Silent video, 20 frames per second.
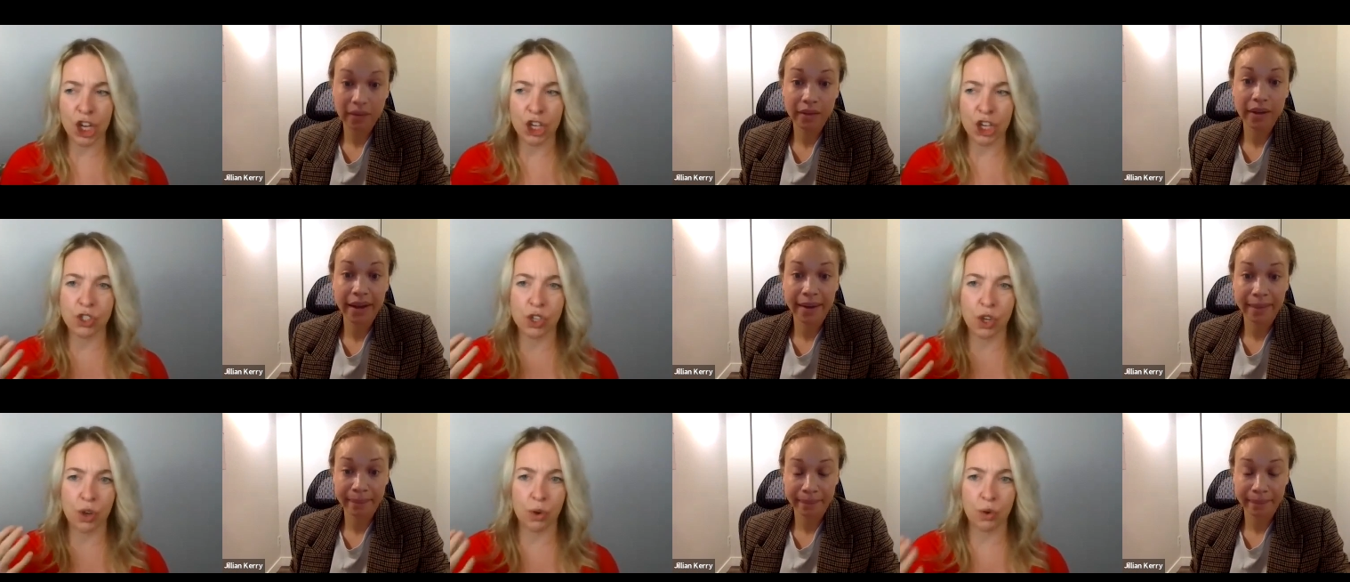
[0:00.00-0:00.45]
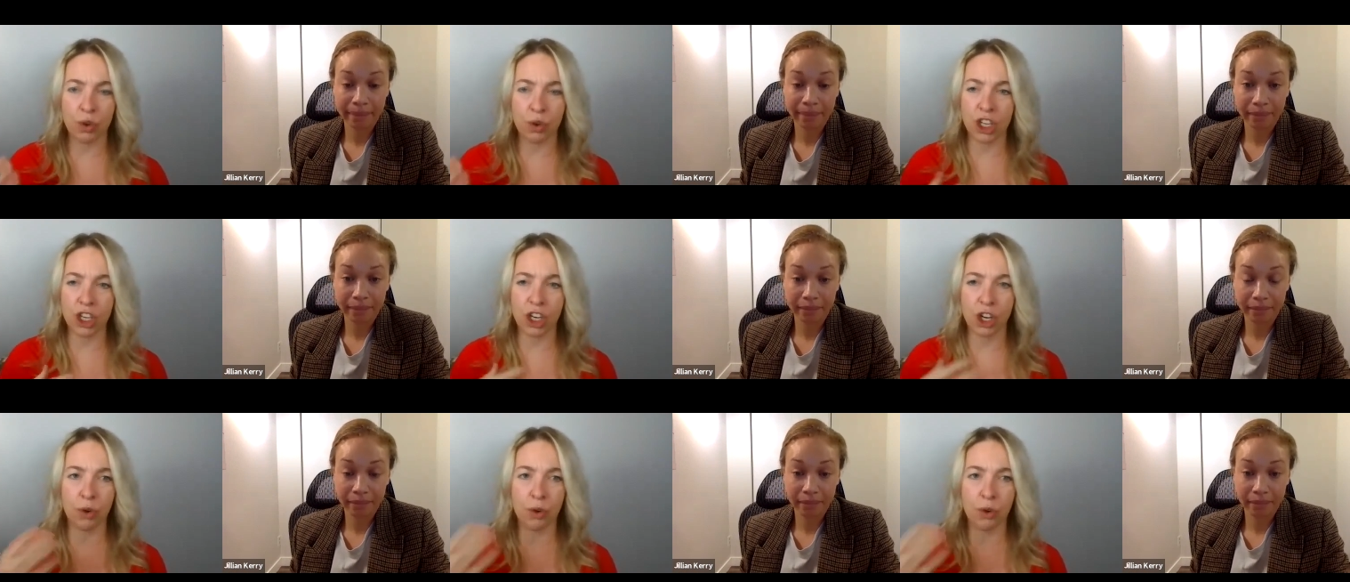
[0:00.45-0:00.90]
Speaker 1: Yeah. So
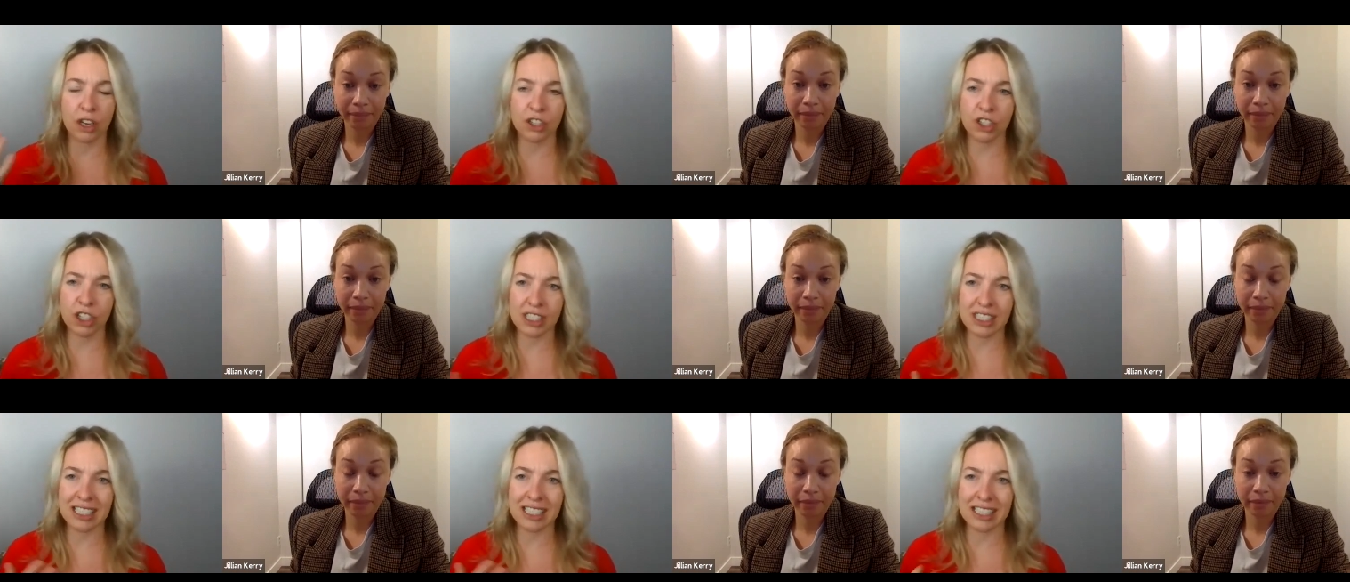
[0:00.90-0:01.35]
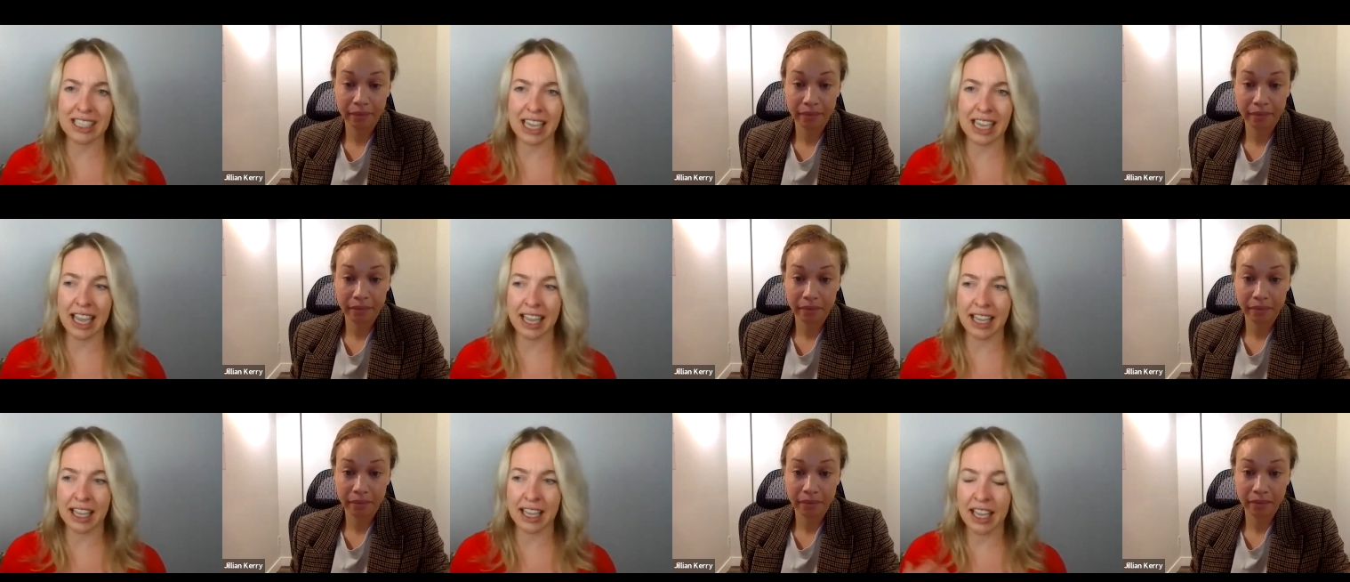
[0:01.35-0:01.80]
you know, just to
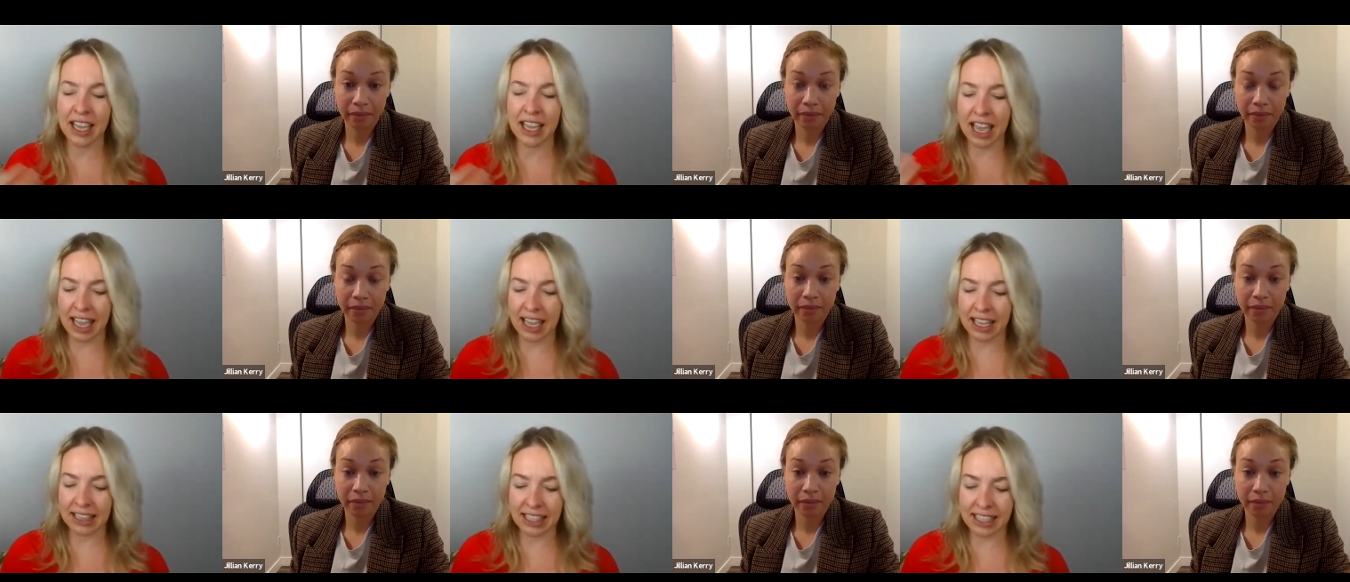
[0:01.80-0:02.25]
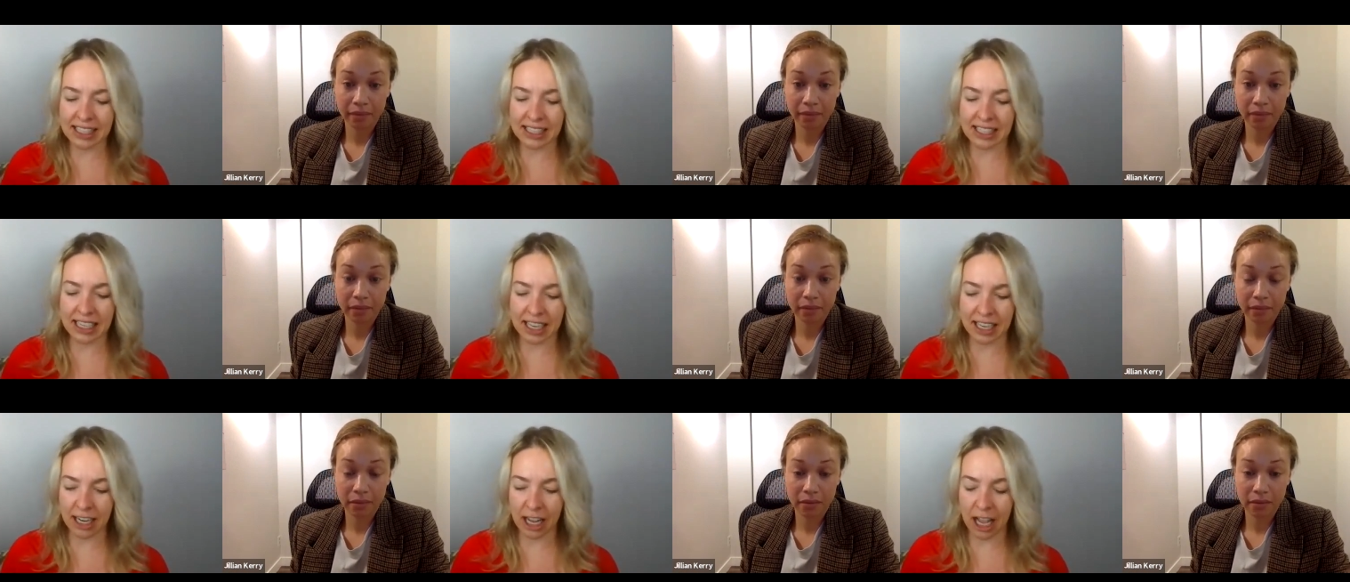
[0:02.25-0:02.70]
say, hey,
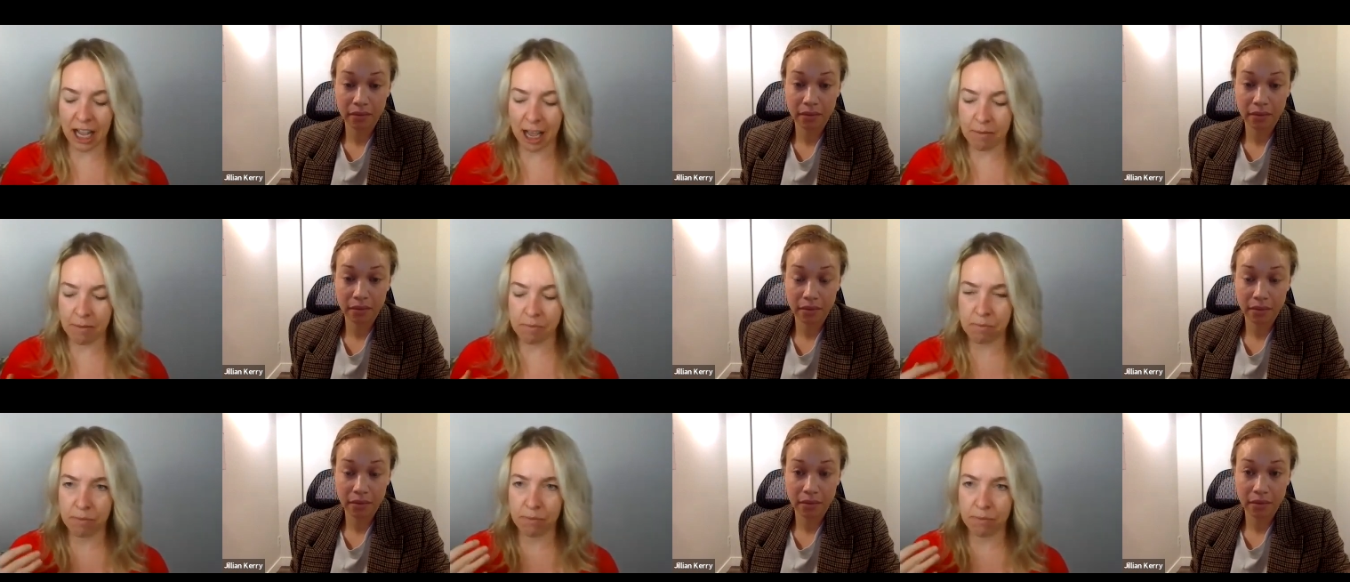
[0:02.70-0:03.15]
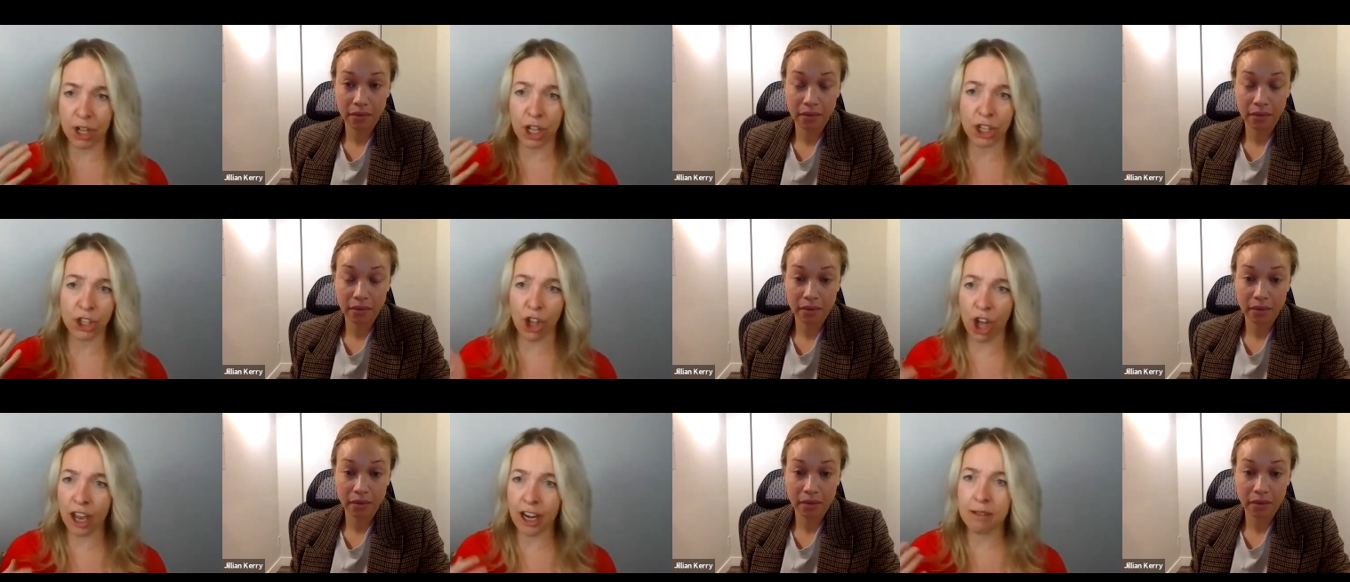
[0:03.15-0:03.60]
listen, um, a
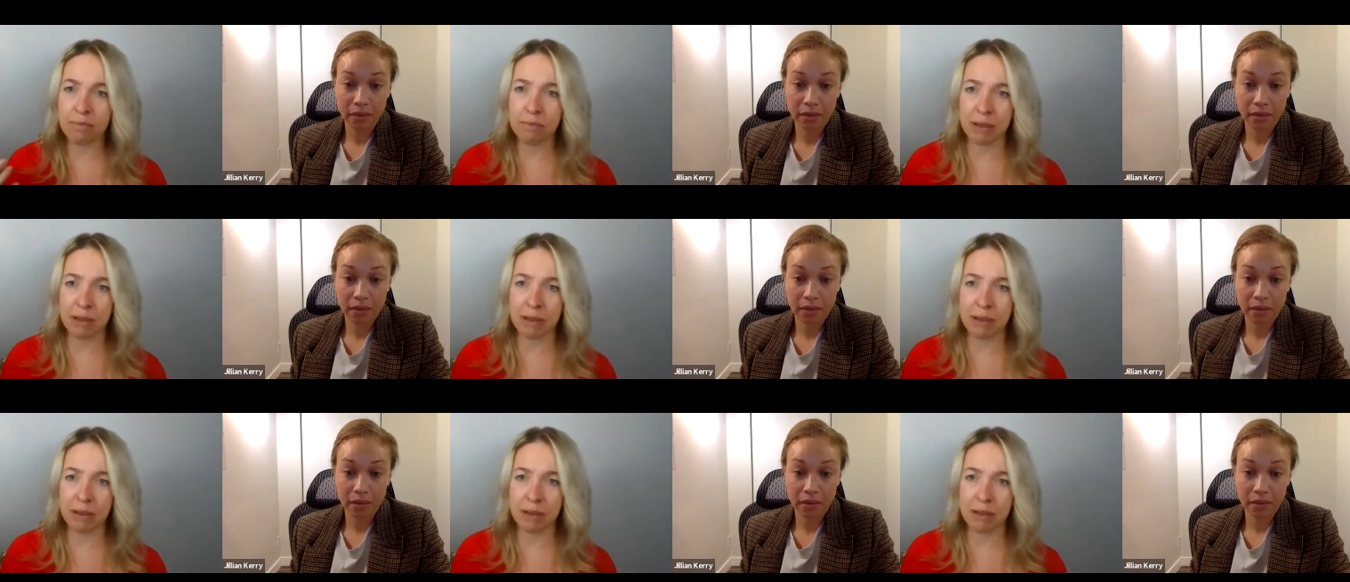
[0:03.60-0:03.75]
lot